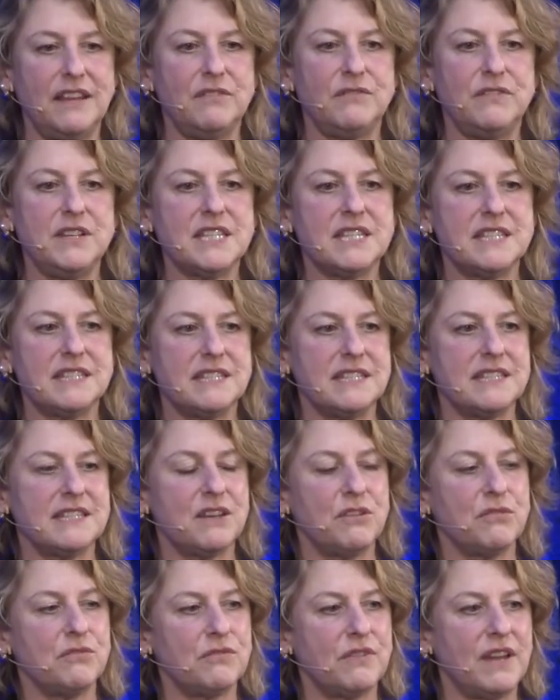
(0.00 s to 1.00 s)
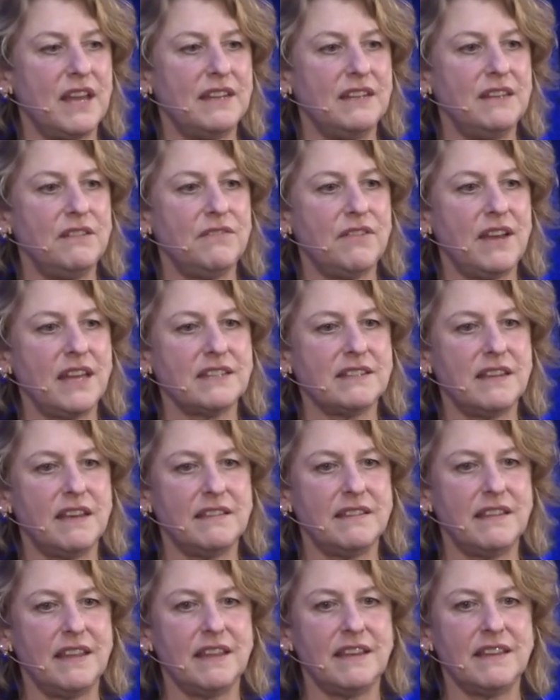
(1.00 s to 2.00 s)
it fixes itself. And in fact, I
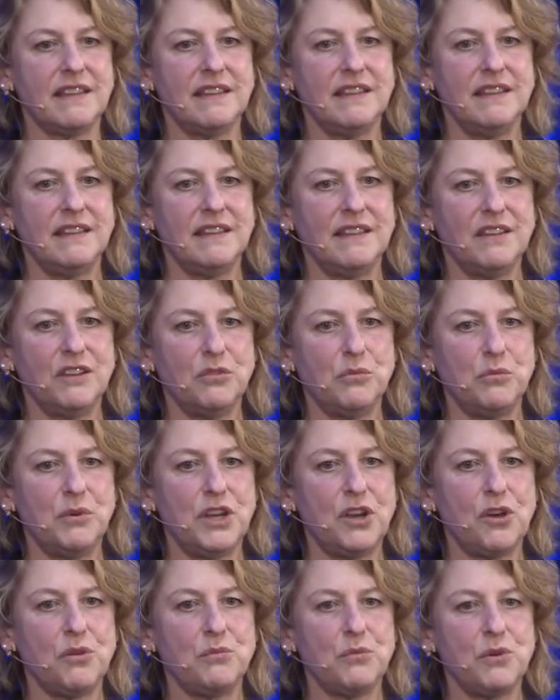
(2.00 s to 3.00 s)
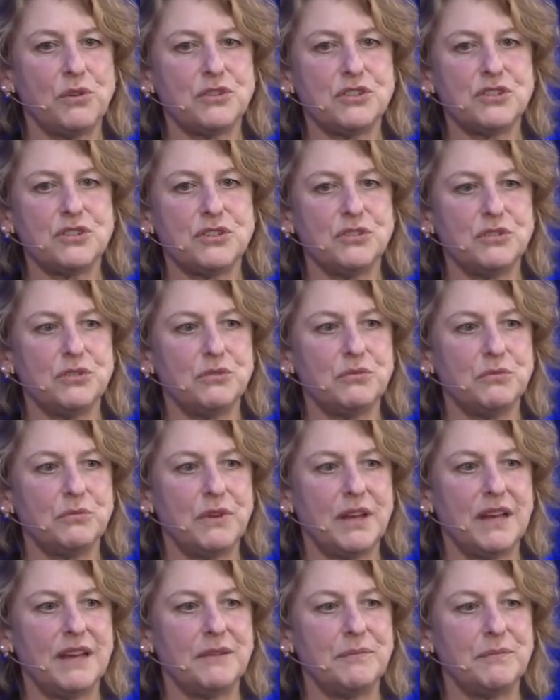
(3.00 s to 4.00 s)
think we don't want to
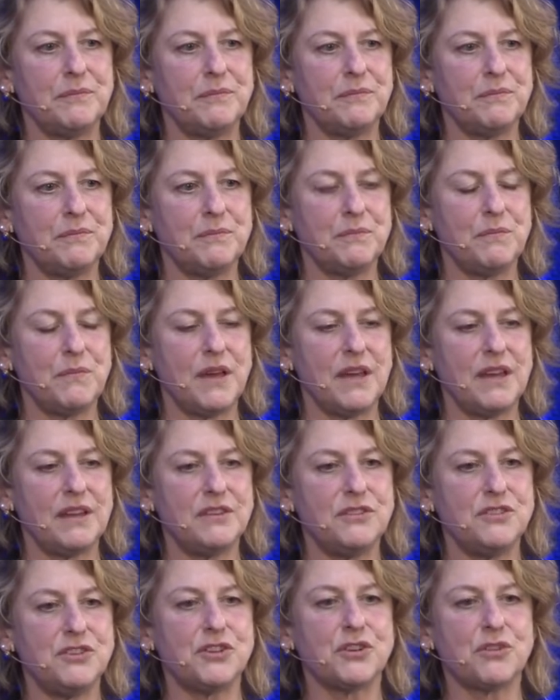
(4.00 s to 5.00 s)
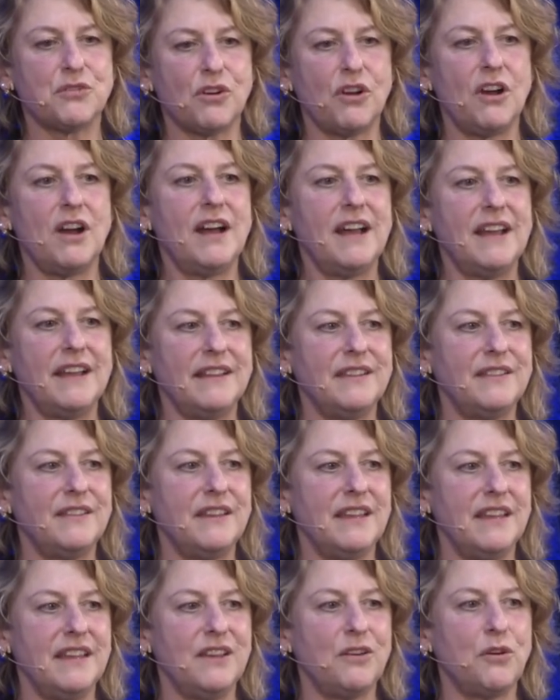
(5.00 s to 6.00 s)
um, uh, decry
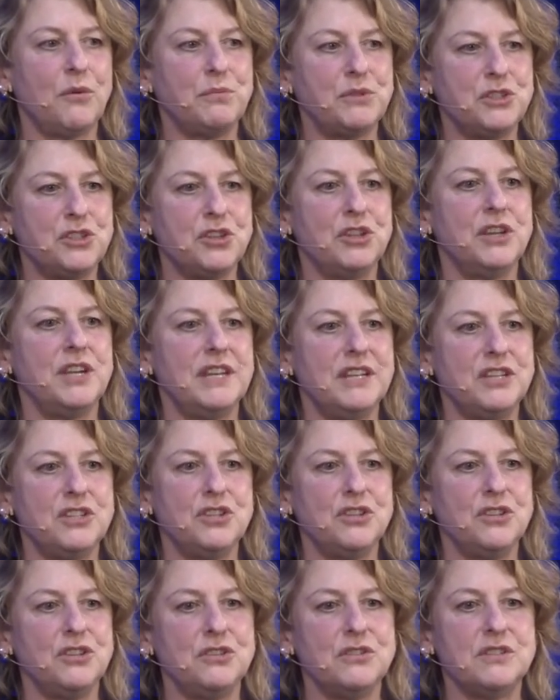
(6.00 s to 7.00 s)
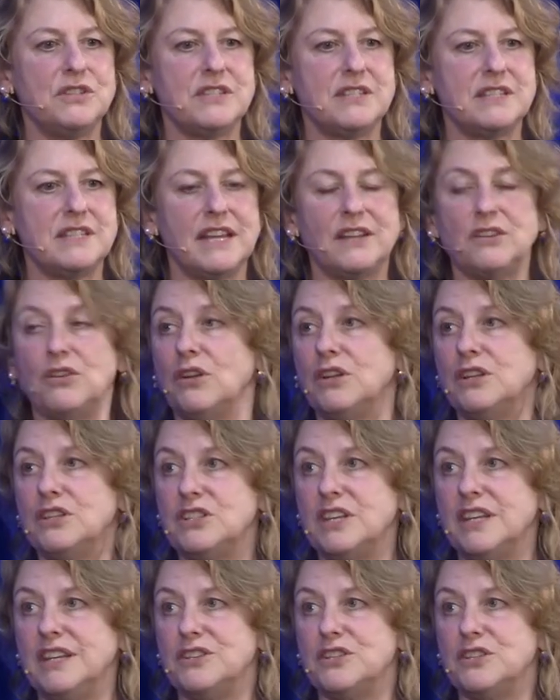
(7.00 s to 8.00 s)
the opportunity to use
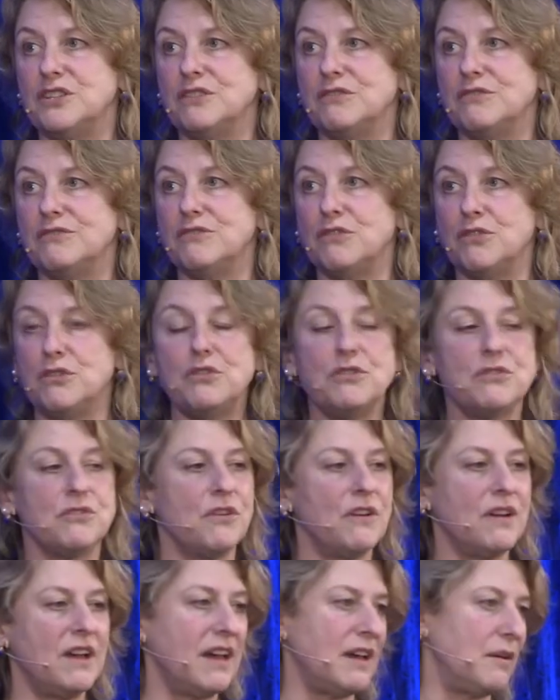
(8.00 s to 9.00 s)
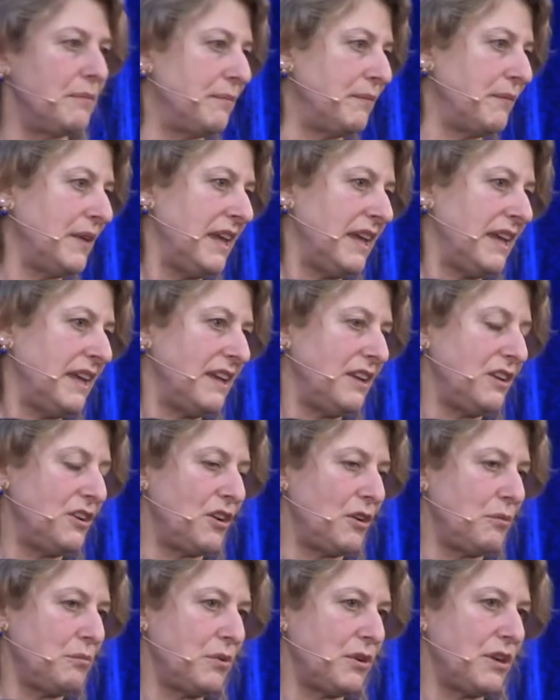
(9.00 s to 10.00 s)
technology to further, um, you
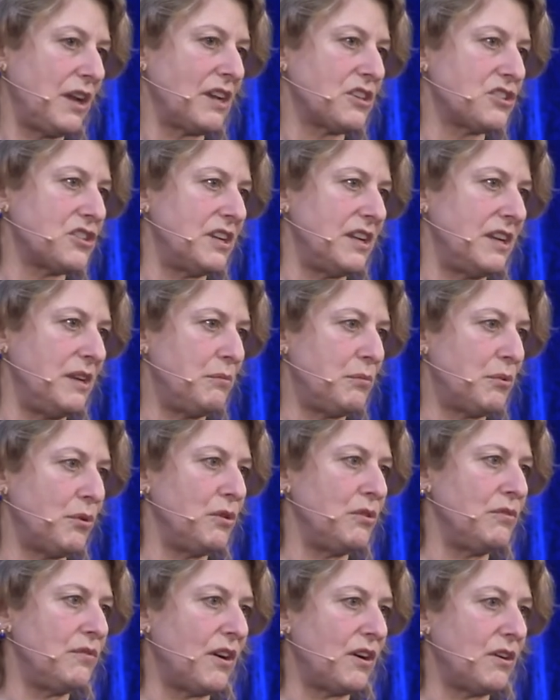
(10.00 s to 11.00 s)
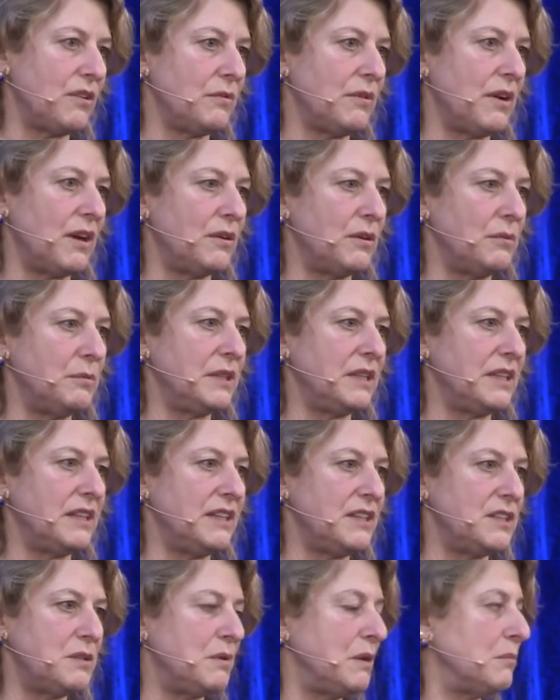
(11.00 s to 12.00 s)
know, production and improve our, our
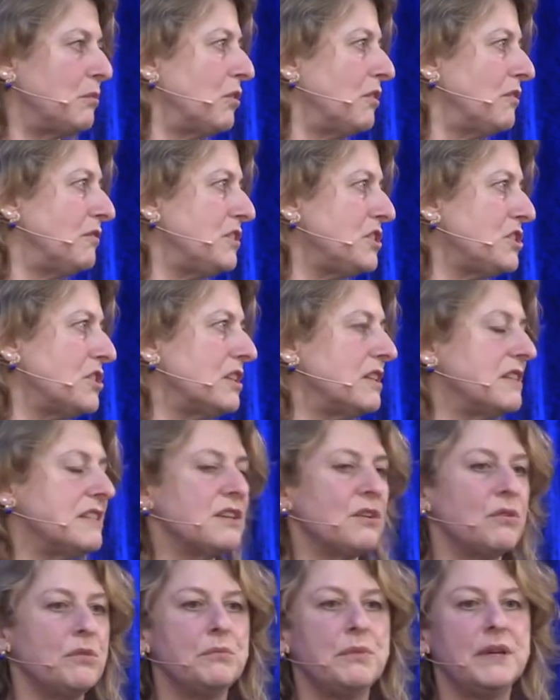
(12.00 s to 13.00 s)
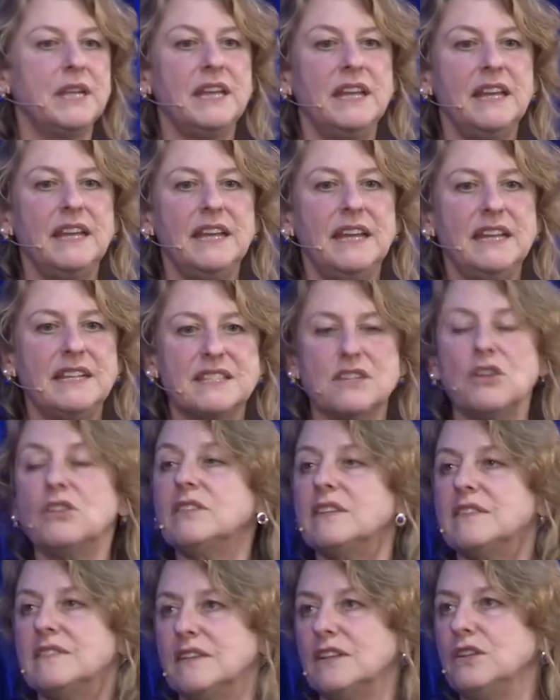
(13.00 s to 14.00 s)
ability to be more efficient and so on. But mm. it's not
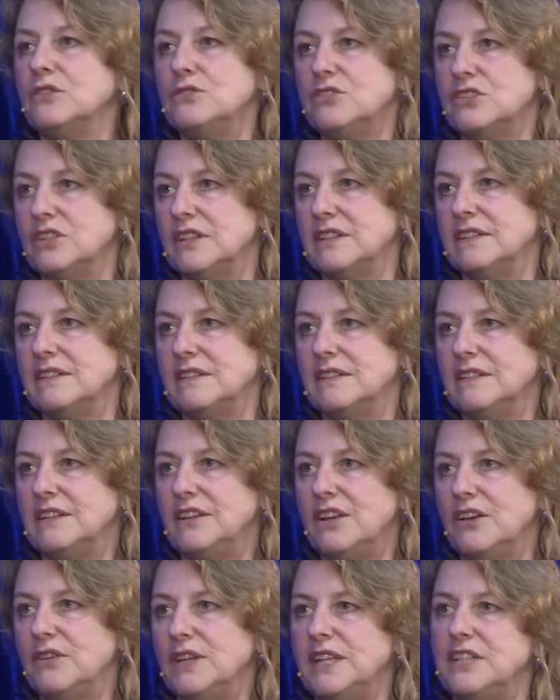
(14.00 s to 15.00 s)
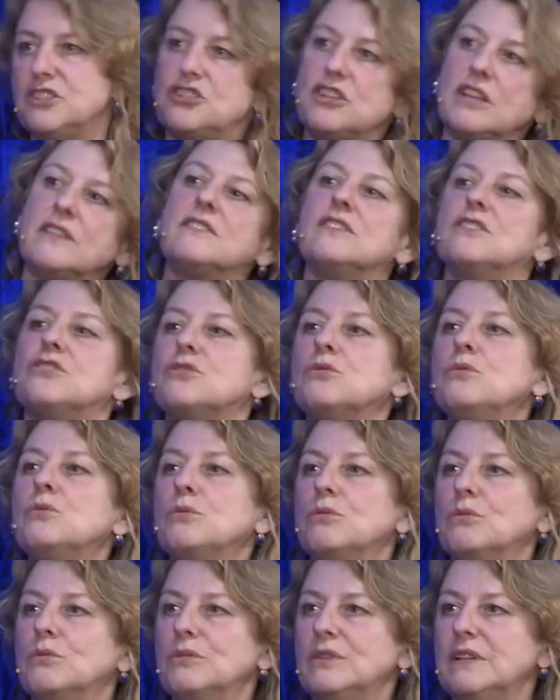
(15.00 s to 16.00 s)
the solution. You know, it's just a
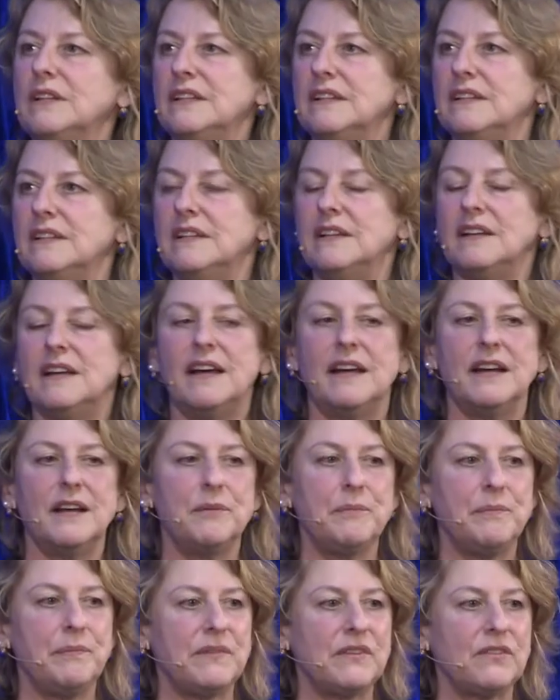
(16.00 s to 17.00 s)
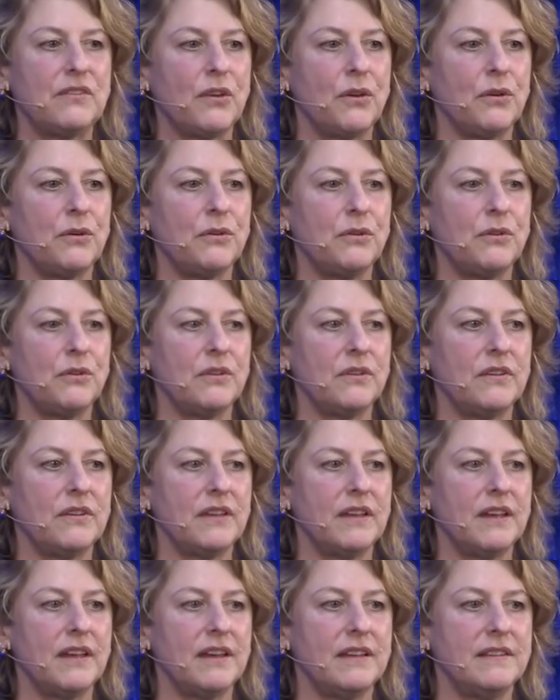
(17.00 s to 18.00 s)
tool. Mm. Um, so
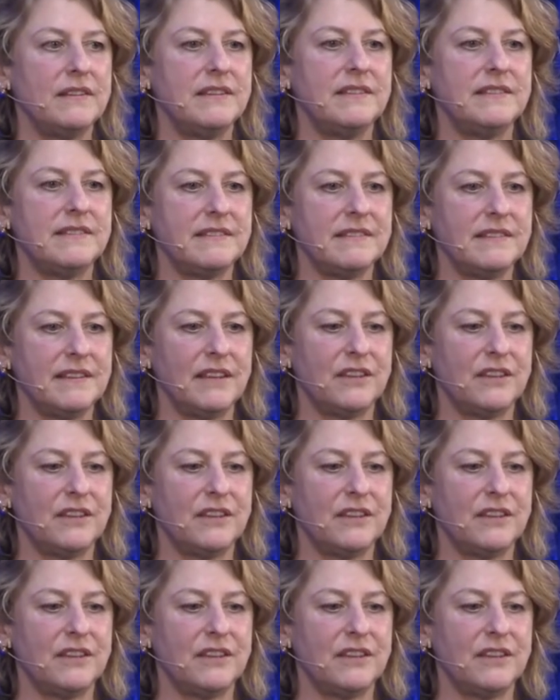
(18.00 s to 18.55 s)
uh, this mm.